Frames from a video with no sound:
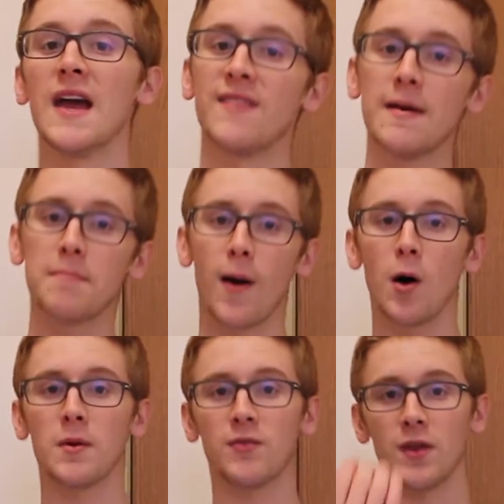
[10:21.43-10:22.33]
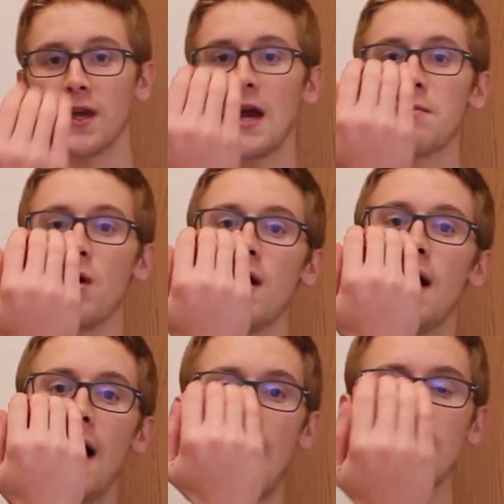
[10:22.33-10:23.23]
If I'm palming for the
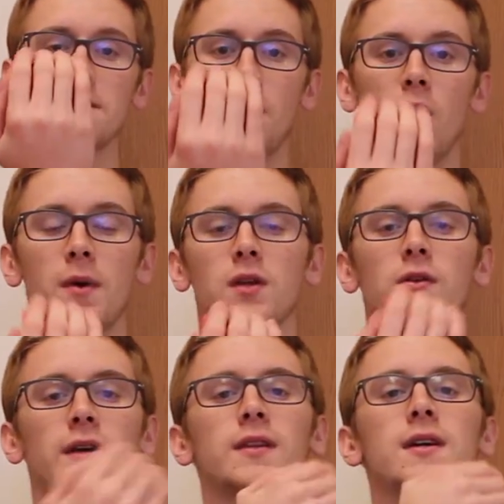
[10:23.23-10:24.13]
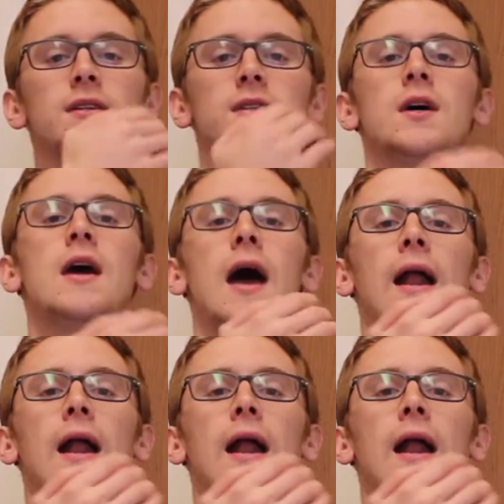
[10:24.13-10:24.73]
camera, I can palm at you like this,